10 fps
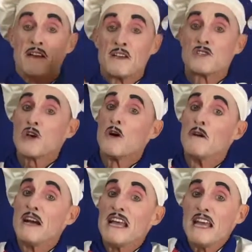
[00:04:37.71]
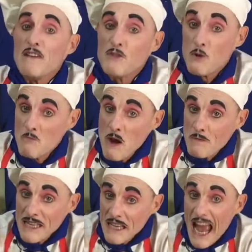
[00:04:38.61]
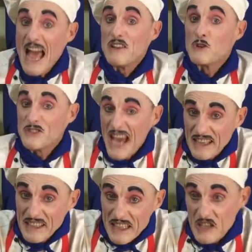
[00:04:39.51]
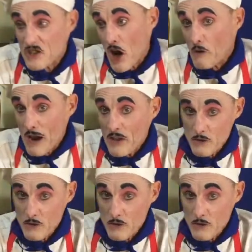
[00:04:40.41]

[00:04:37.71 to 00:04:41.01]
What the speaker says: So, if your mommy and your daddy is around,